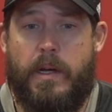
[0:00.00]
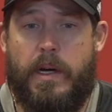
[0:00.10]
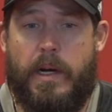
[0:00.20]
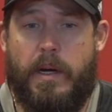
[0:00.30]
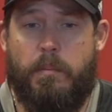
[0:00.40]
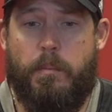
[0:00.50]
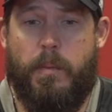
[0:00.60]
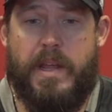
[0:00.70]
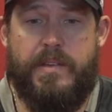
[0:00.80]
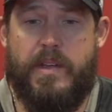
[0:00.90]

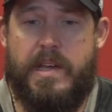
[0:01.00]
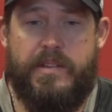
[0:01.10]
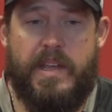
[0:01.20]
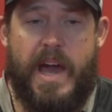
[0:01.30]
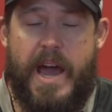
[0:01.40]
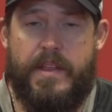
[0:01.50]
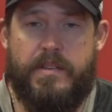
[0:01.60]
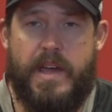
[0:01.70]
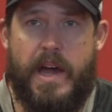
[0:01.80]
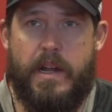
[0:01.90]
But he's a guy
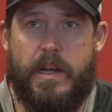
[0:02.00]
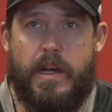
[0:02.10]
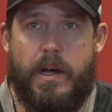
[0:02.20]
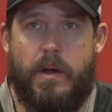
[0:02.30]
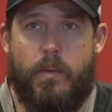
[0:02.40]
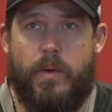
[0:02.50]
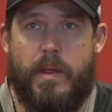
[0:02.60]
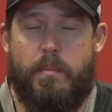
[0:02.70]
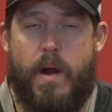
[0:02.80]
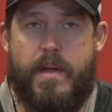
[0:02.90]
that's got a
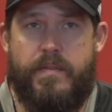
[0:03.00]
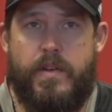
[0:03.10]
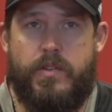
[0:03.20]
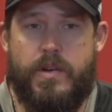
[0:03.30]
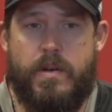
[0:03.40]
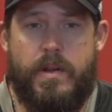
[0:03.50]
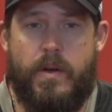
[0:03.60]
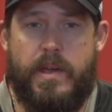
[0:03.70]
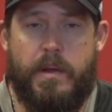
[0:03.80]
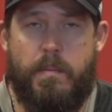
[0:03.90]
really bright future. You
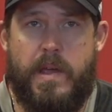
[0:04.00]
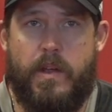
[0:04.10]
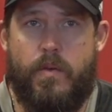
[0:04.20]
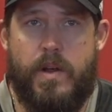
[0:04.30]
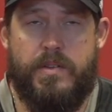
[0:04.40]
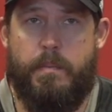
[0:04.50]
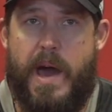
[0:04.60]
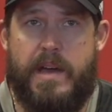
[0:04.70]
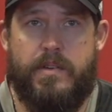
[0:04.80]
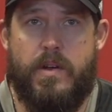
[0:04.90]
know, he can rush the
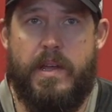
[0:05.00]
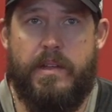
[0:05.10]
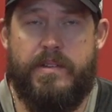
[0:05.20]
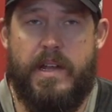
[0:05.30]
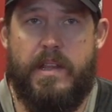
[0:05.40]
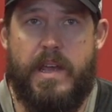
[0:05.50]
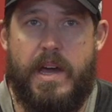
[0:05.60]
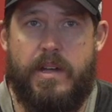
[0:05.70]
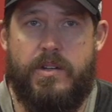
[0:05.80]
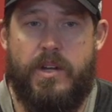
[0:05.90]
passer. He can set the
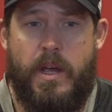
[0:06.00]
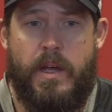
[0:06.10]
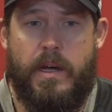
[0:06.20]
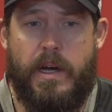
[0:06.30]
edge.